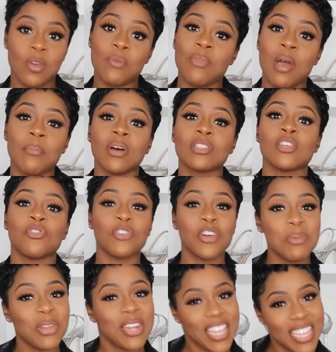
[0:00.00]
remember to
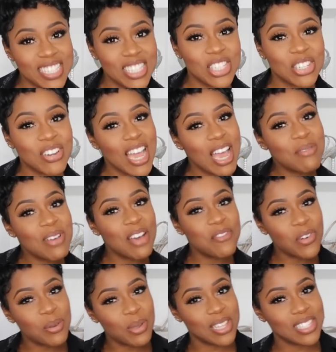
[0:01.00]
follow me on instagram and
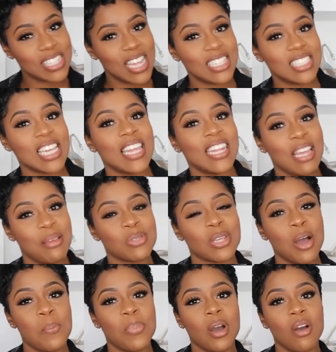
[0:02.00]
follow me on snapchat names
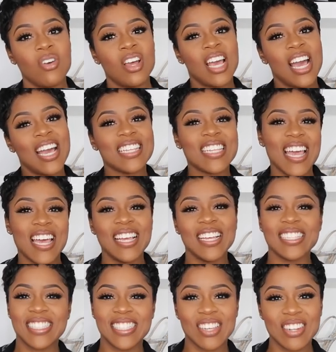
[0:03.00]
are above and
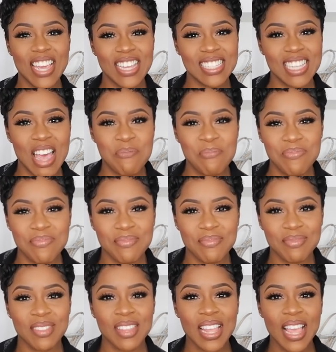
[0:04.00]
yeah till next time
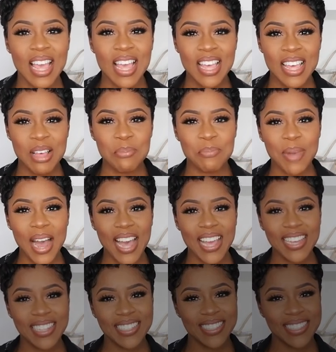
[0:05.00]

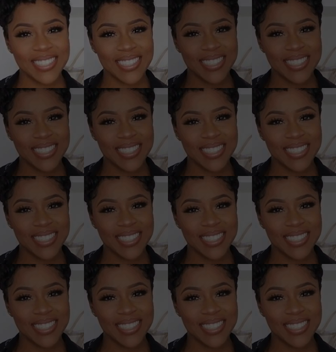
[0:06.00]
bye